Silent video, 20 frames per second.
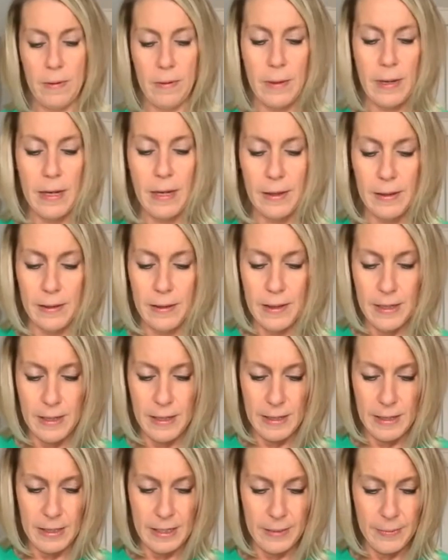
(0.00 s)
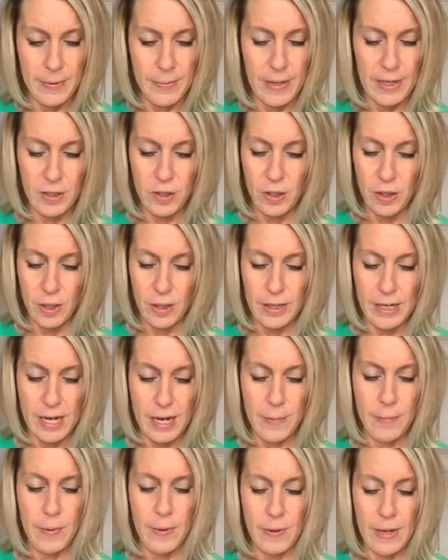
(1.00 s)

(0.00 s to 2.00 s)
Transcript: Well, Let me make sure. Yep.